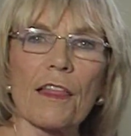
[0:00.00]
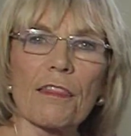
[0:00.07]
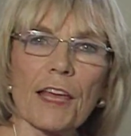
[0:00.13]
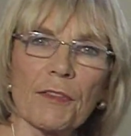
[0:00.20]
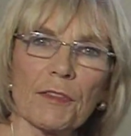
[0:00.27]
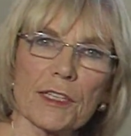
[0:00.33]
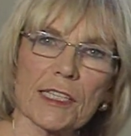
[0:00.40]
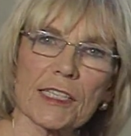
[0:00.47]

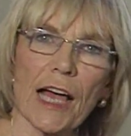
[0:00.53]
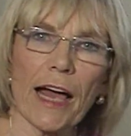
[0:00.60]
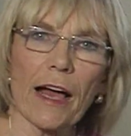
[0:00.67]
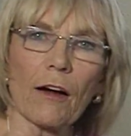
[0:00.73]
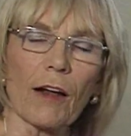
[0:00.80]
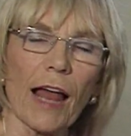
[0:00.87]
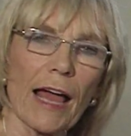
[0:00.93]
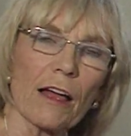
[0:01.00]
then the
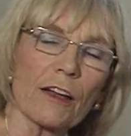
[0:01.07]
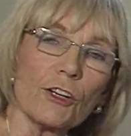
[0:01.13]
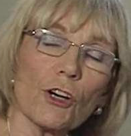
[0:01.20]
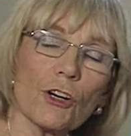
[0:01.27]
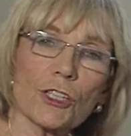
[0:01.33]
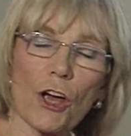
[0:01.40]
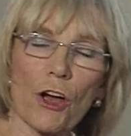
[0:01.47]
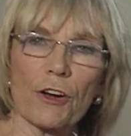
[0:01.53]
scale
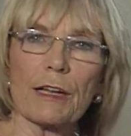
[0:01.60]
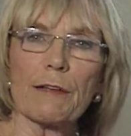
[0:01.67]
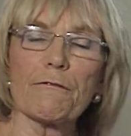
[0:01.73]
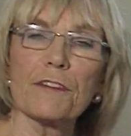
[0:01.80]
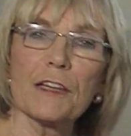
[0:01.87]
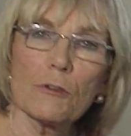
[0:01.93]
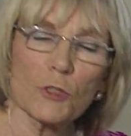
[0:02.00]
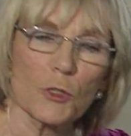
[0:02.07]
not only
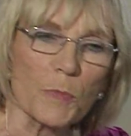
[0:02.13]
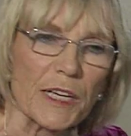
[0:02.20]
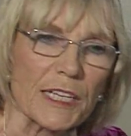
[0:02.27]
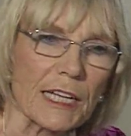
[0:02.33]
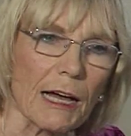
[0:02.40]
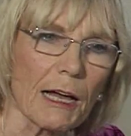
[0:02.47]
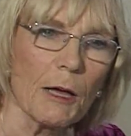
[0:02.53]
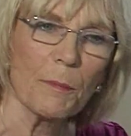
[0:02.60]
feels
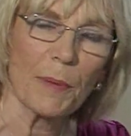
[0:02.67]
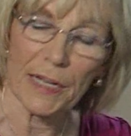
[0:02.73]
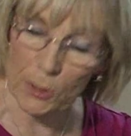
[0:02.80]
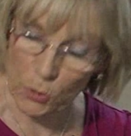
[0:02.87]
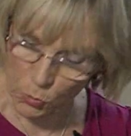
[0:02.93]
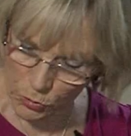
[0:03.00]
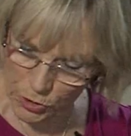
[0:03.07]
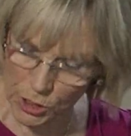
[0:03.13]
better, but it
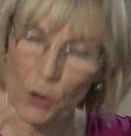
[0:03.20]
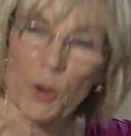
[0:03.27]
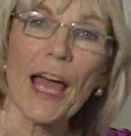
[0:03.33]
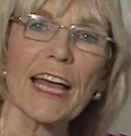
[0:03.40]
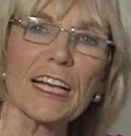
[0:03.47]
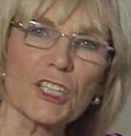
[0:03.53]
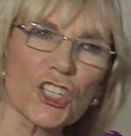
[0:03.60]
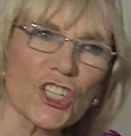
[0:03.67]
also
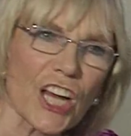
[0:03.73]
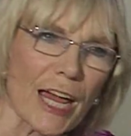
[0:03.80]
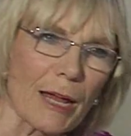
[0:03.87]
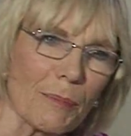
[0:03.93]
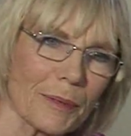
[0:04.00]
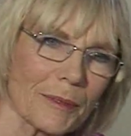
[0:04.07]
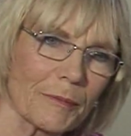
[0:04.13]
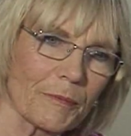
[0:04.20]
has shape.